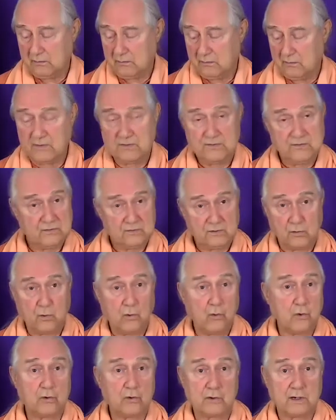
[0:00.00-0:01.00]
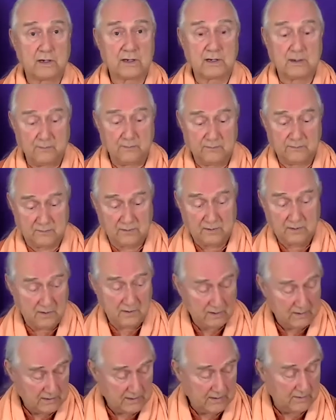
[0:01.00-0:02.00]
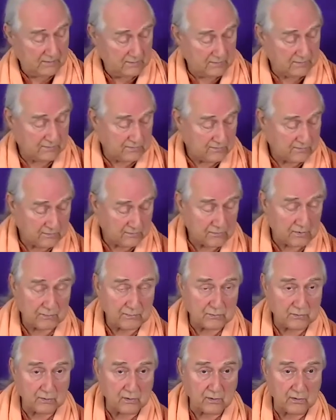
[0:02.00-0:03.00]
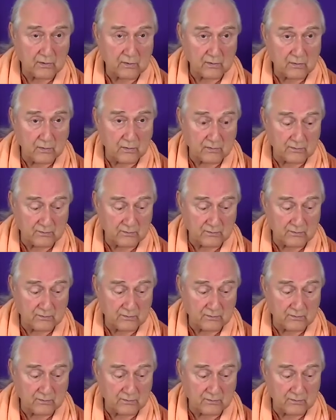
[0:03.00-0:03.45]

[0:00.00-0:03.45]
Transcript: And this is the order it comes in this scripture, Yoga